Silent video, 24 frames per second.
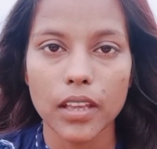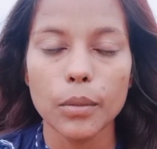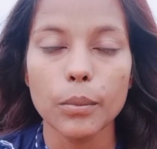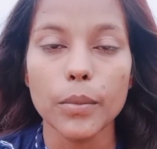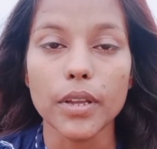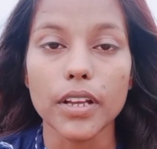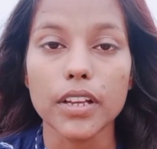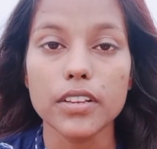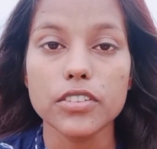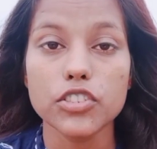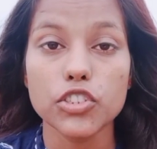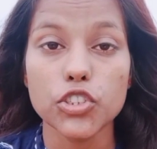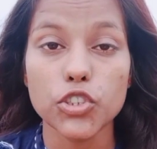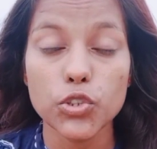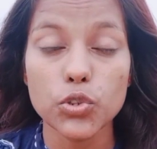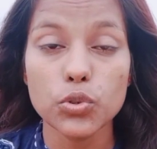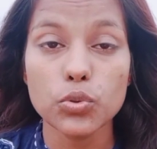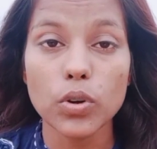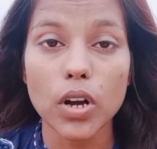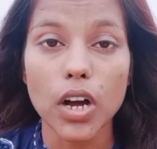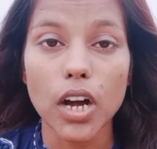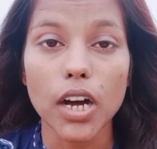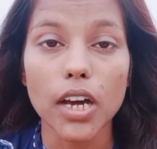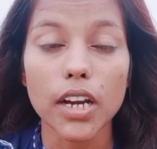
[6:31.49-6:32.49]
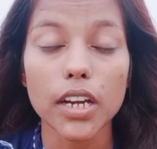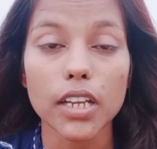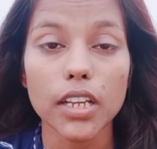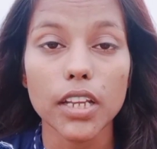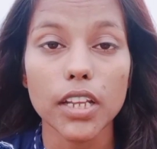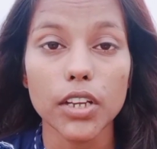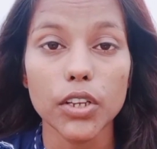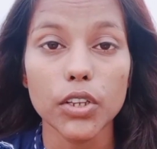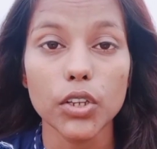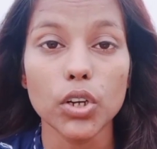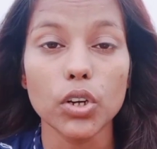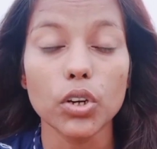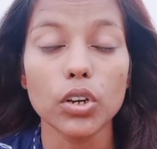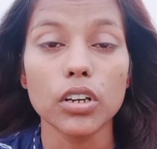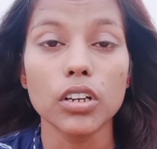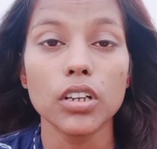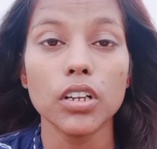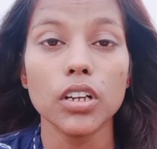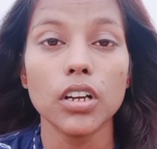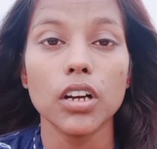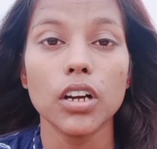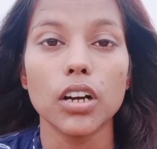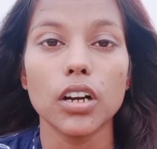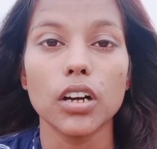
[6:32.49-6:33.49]
because you are in your
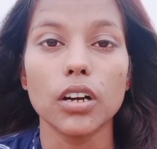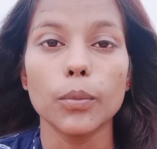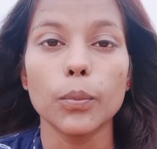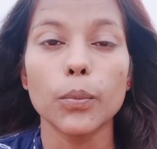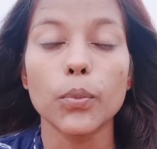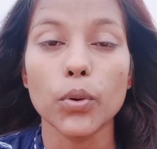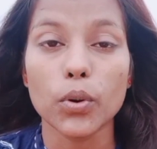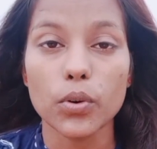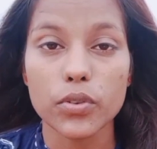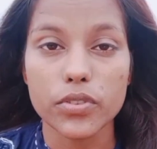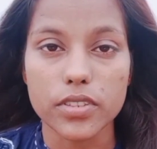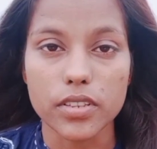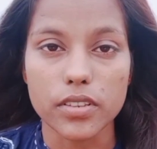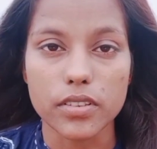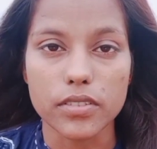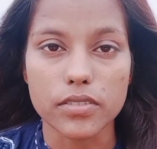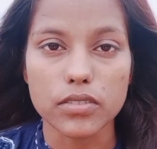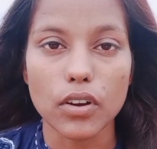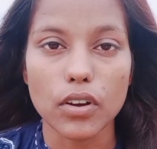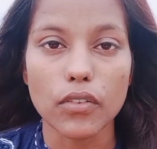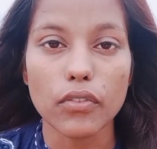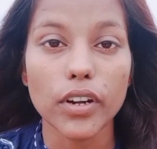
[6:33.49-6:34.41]
process of